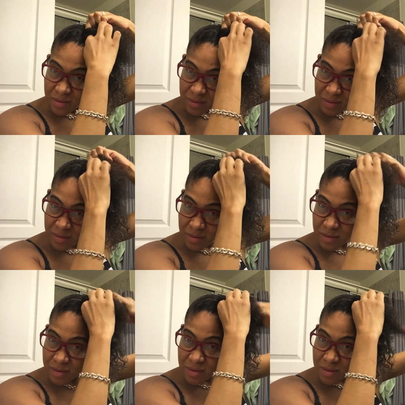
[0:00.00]

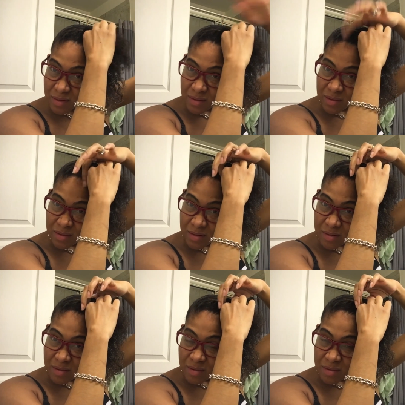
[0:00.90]

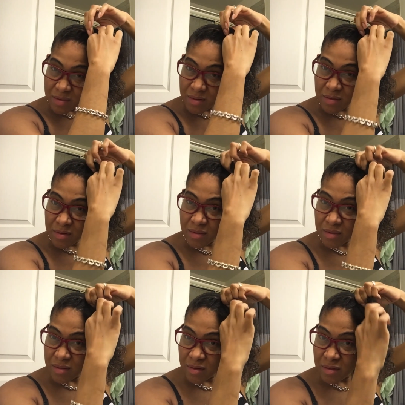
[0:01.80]

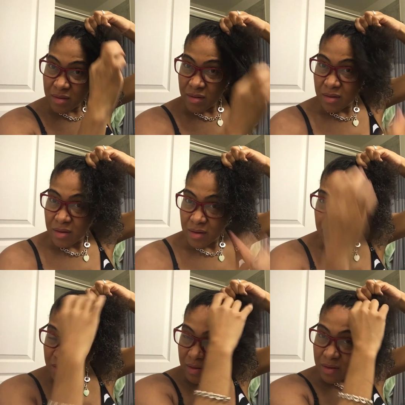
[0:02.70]

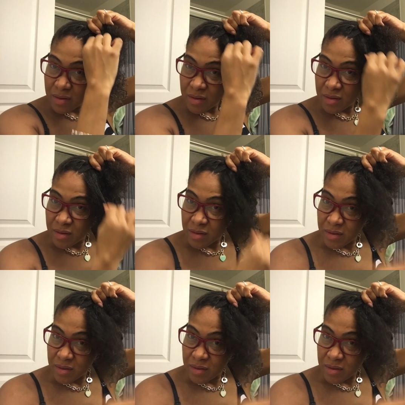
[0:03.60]
(silence)